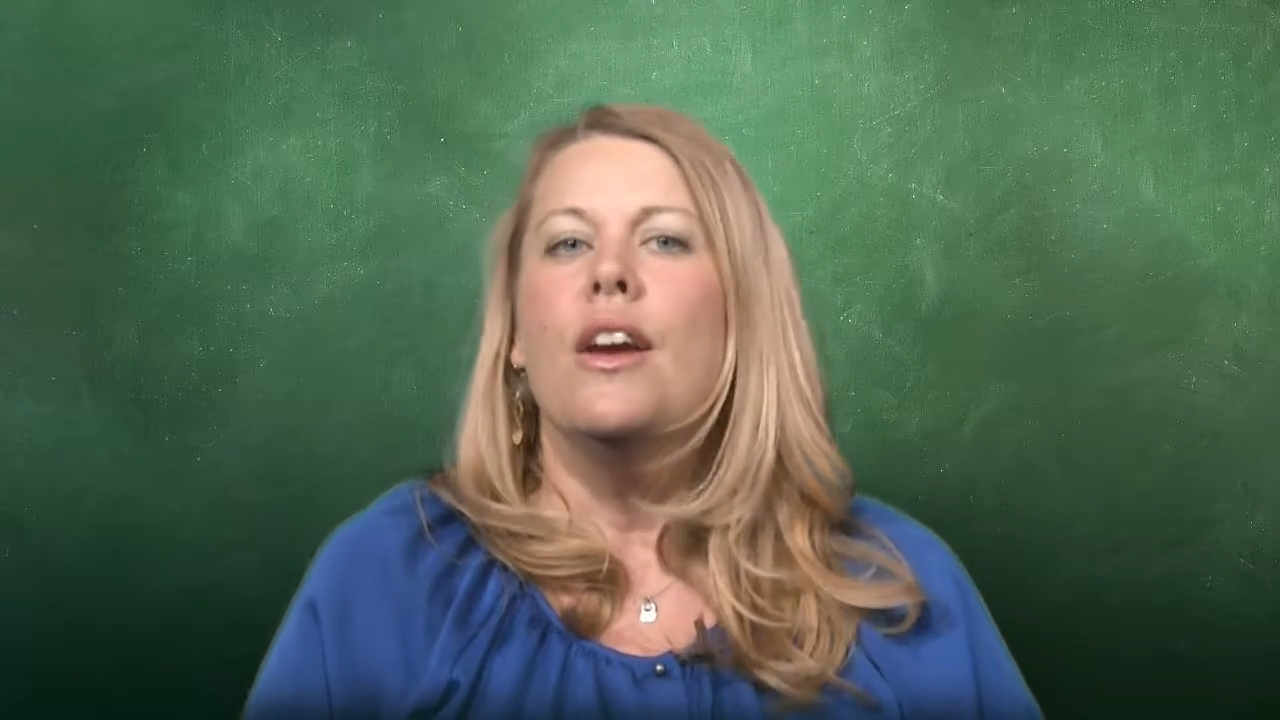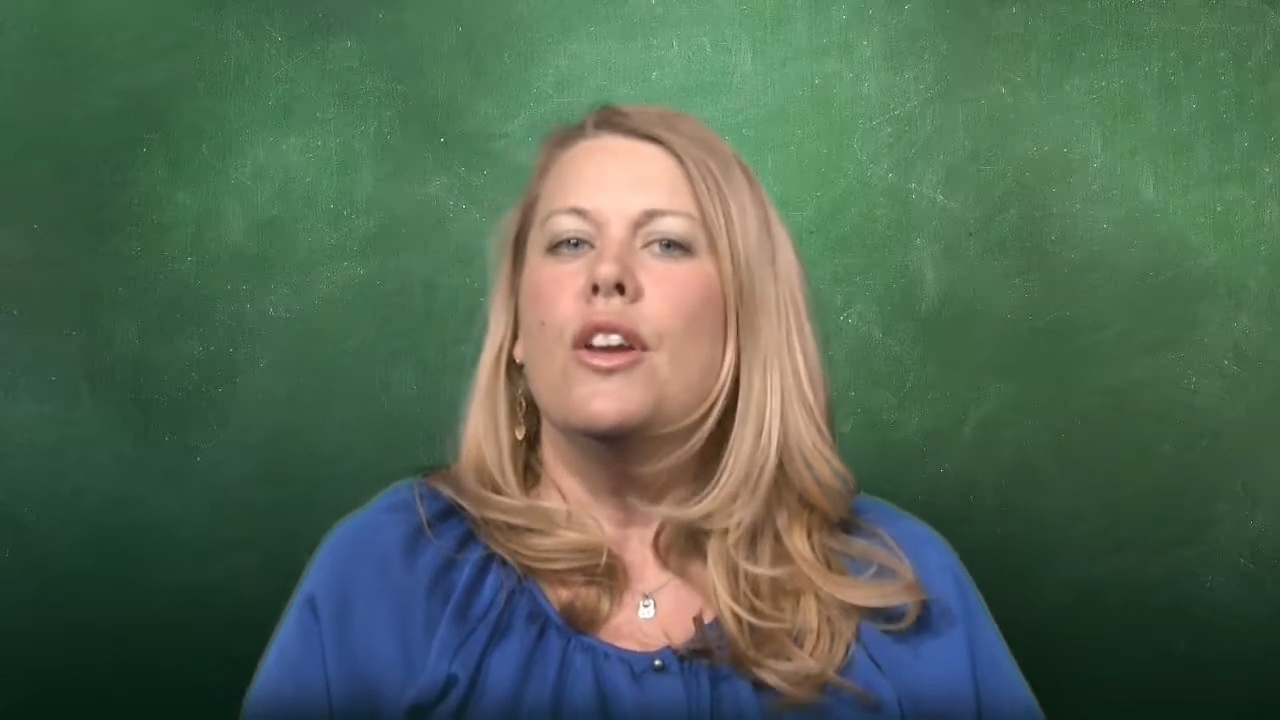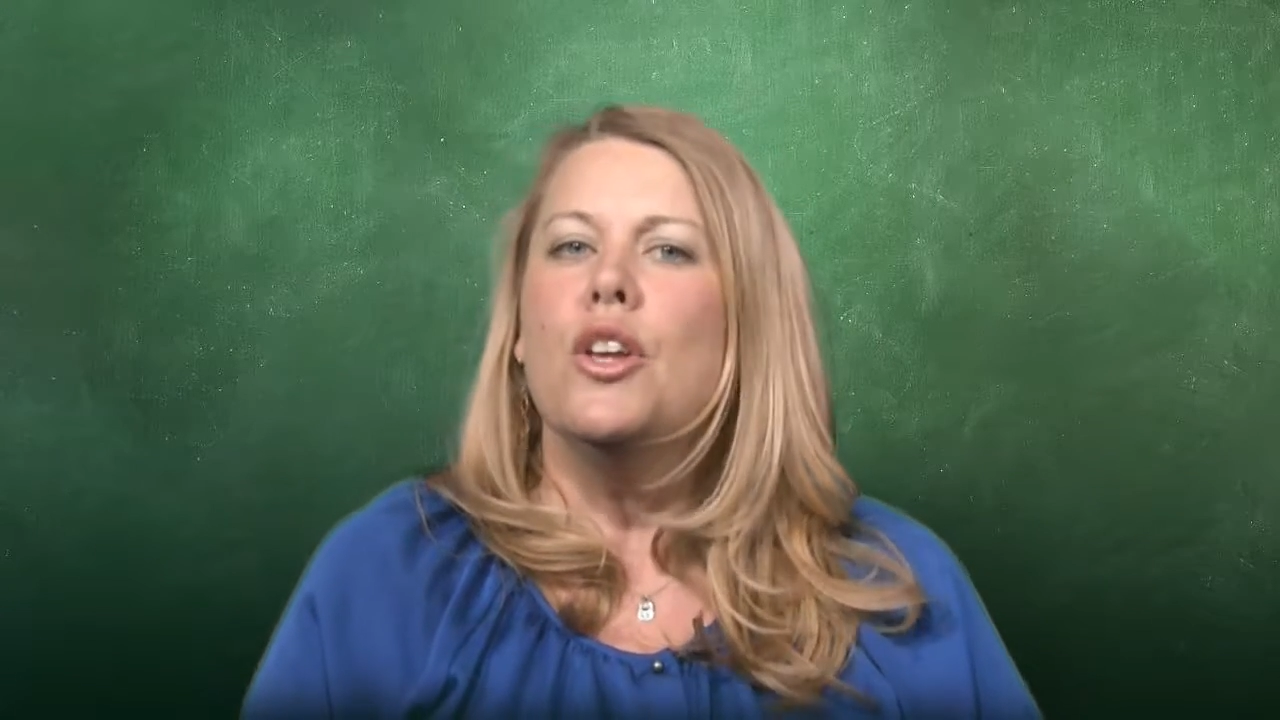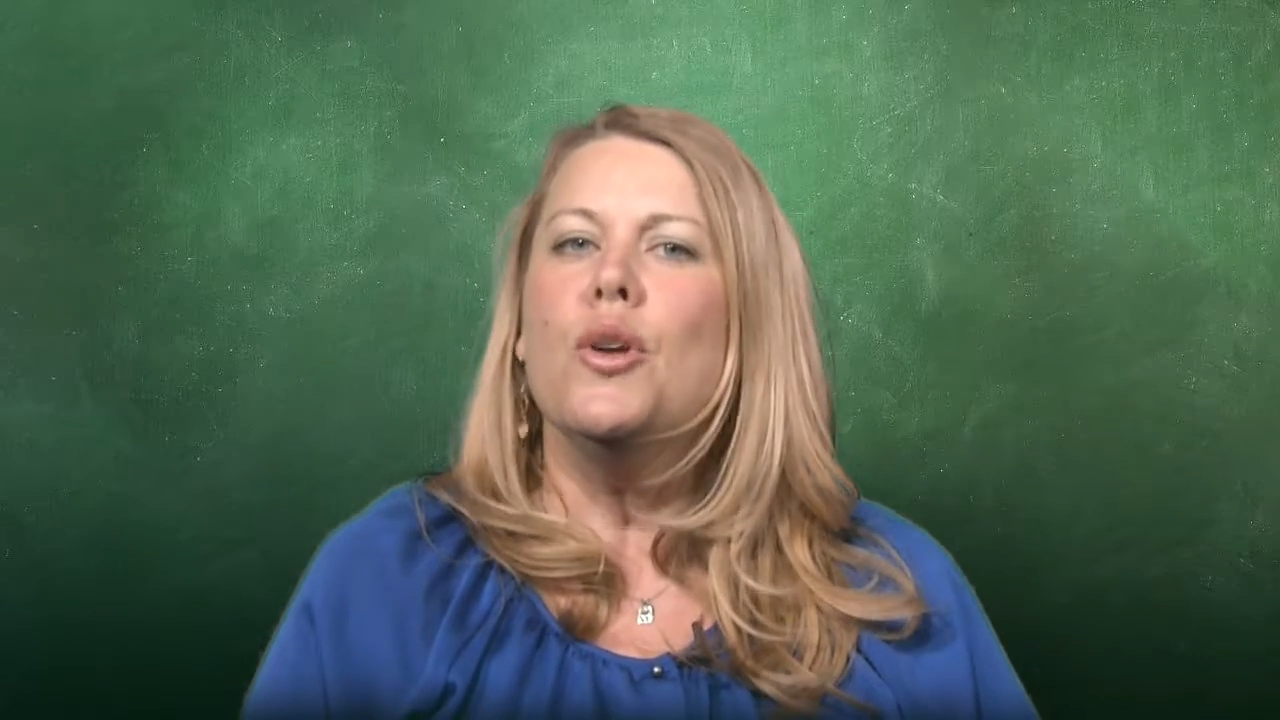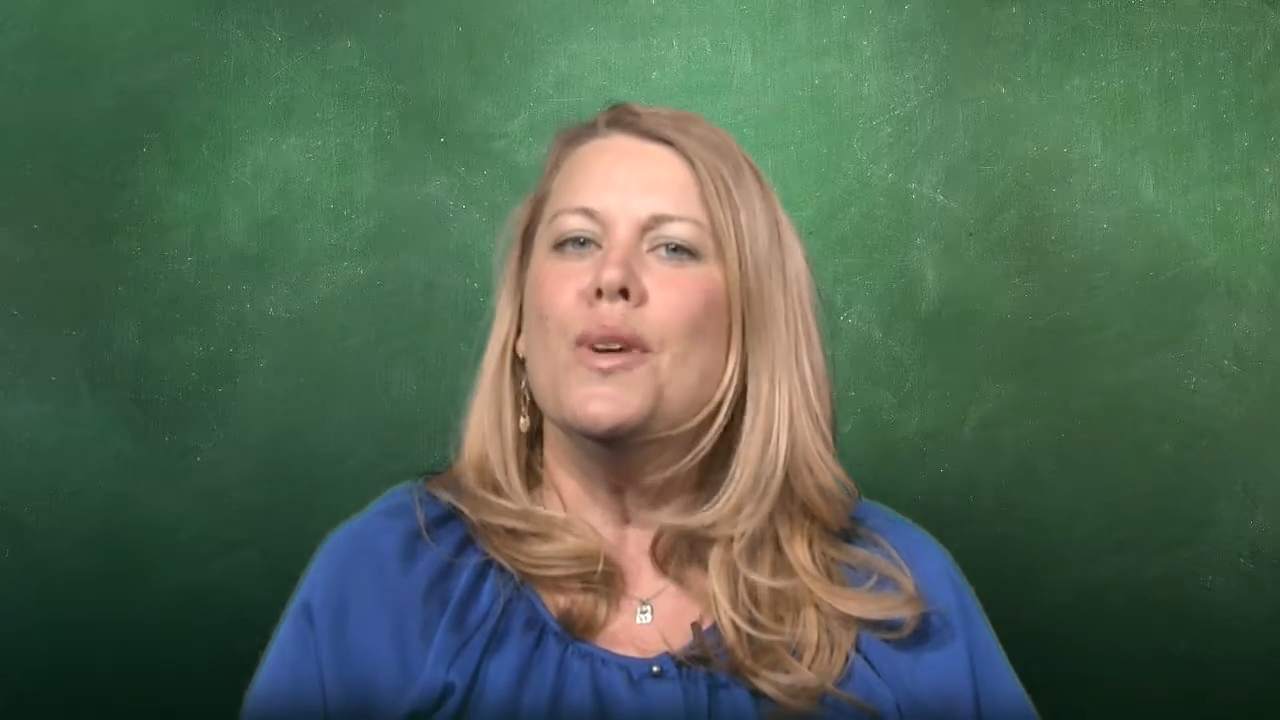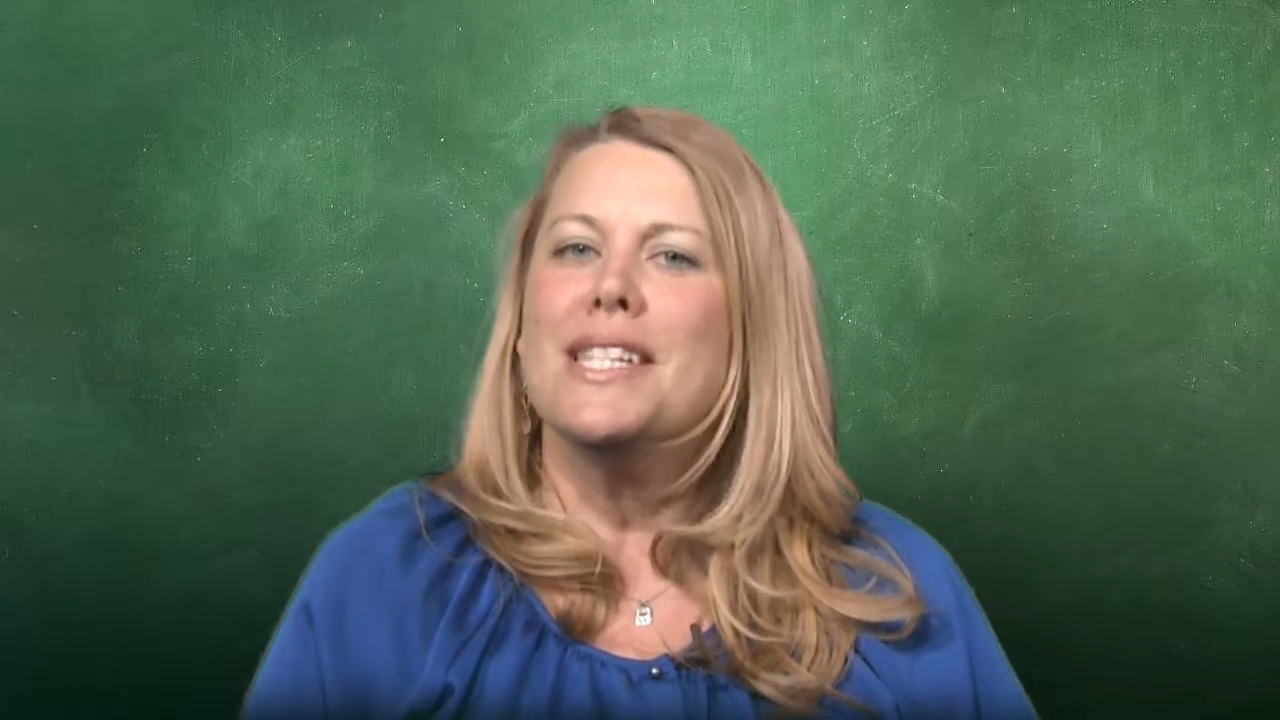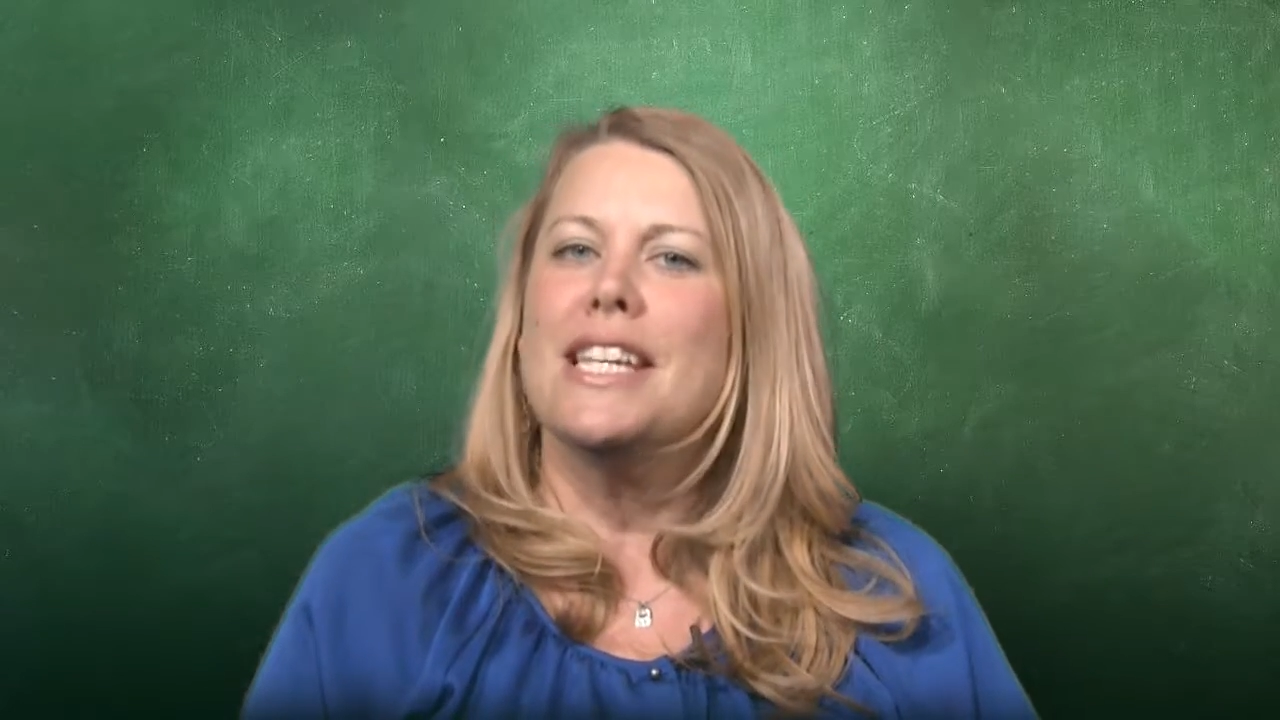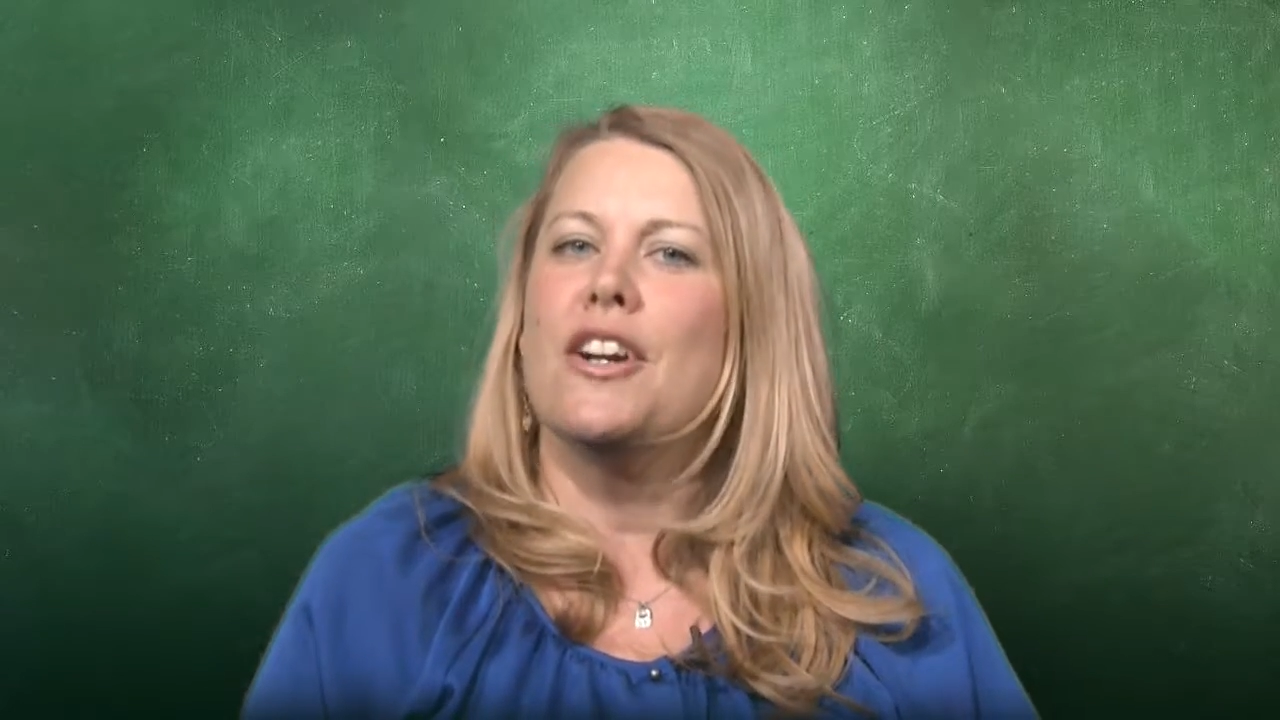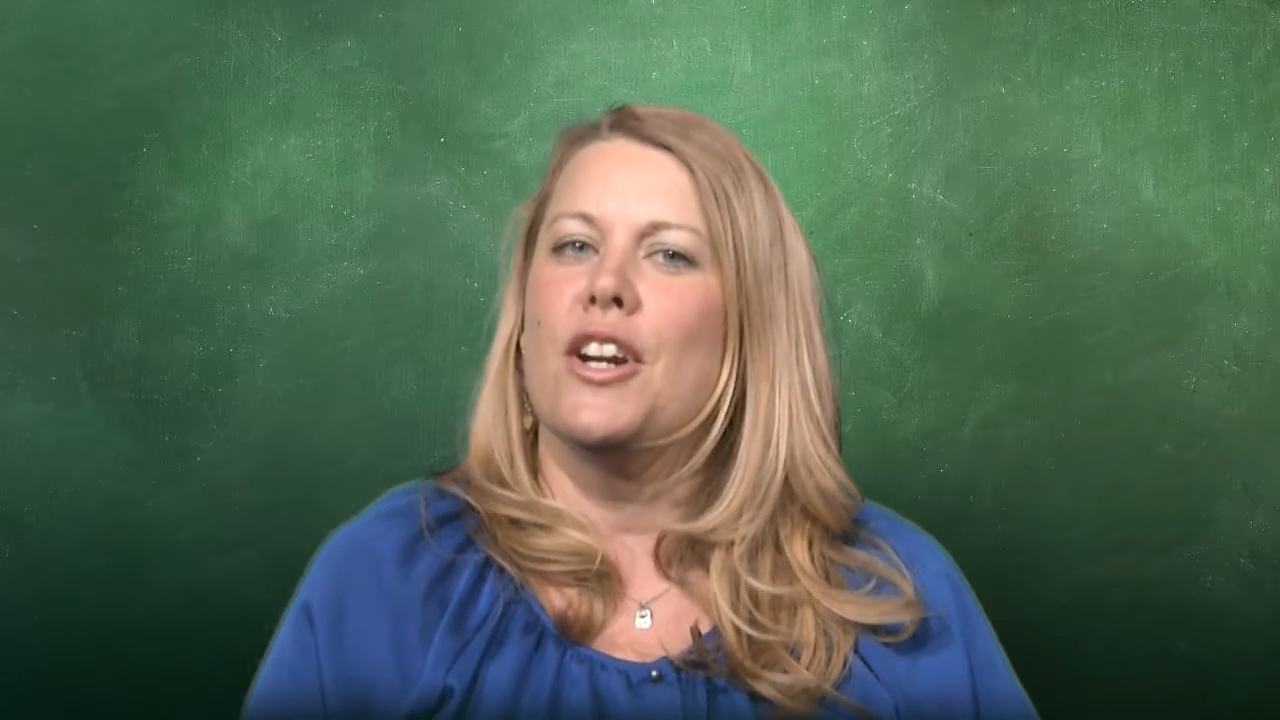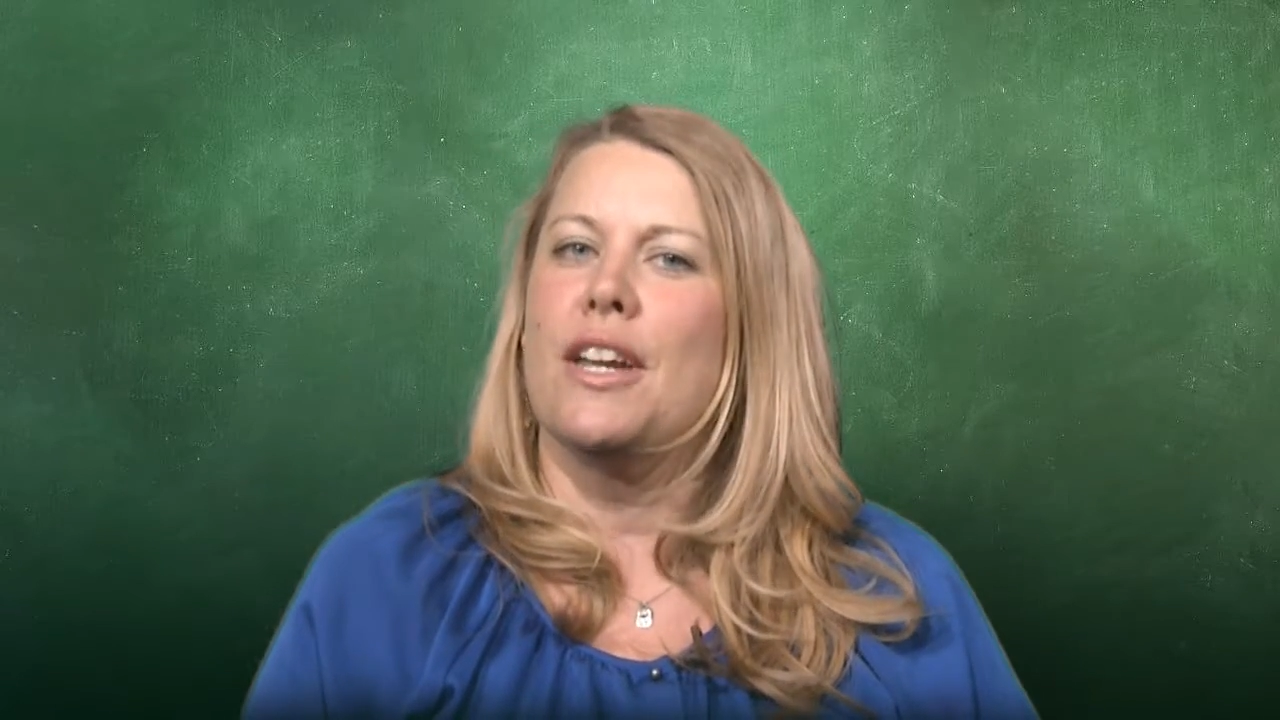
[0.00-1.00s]
You will
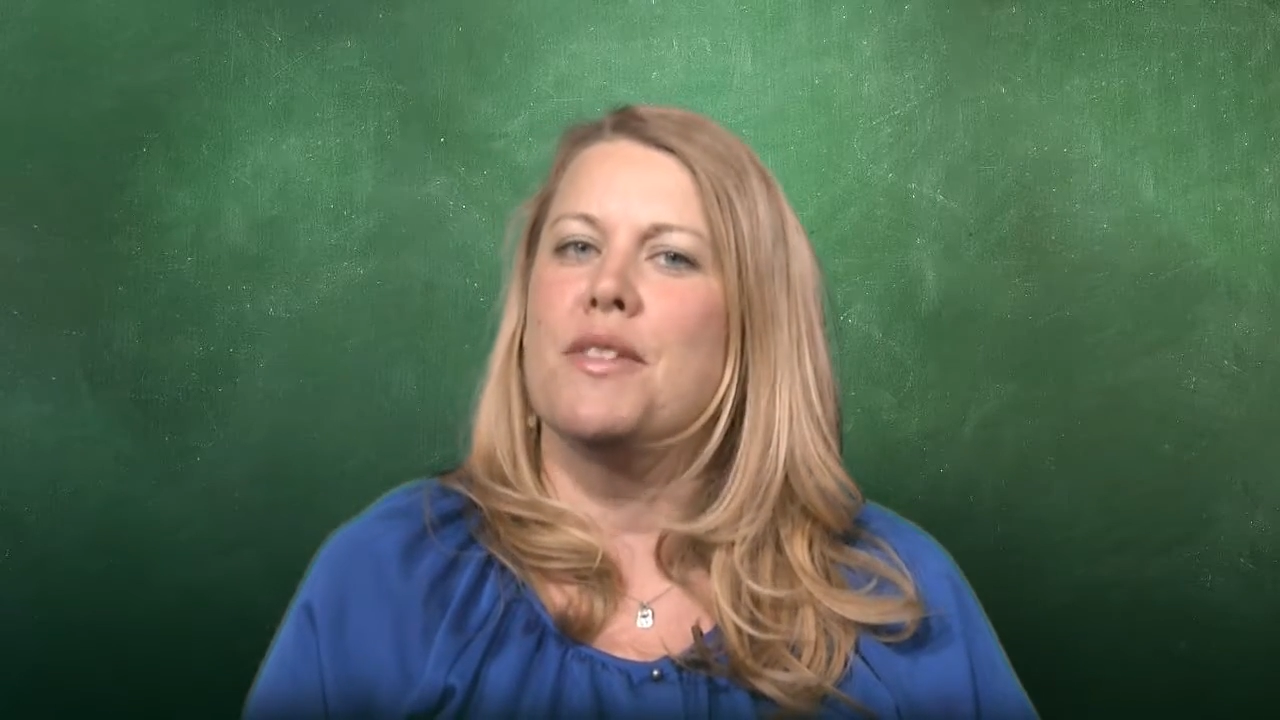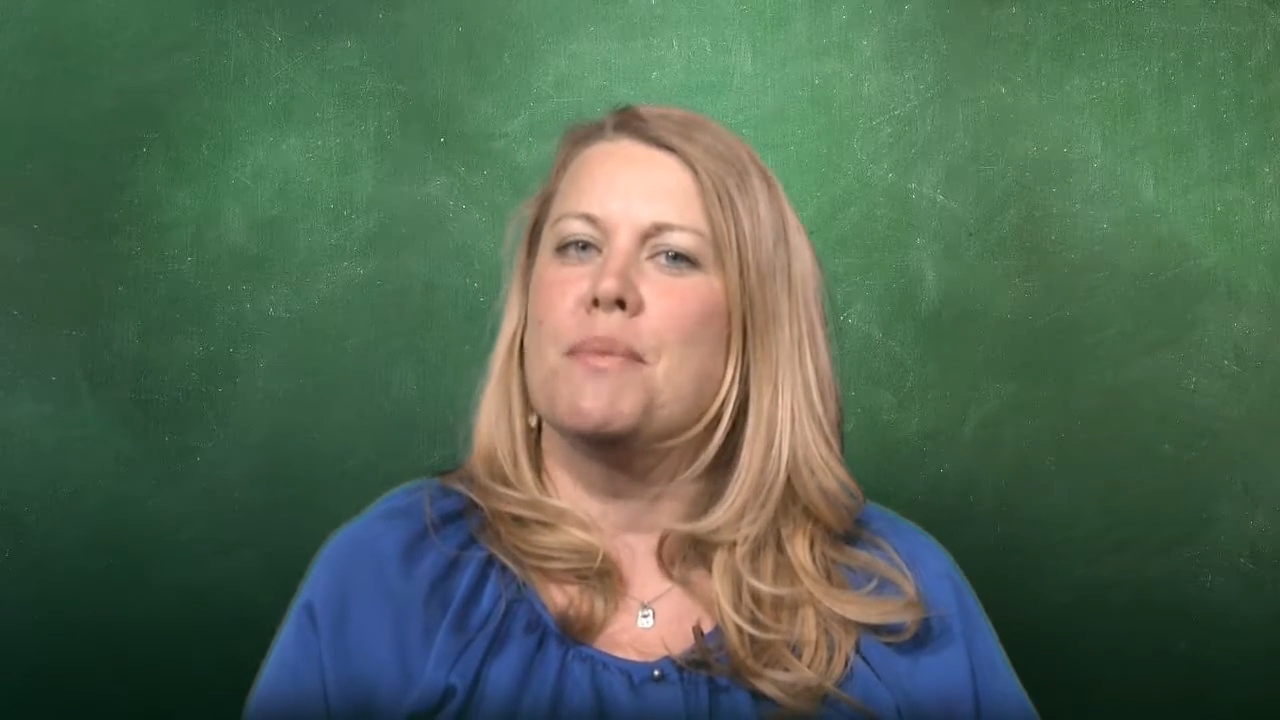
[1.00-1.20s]
see her give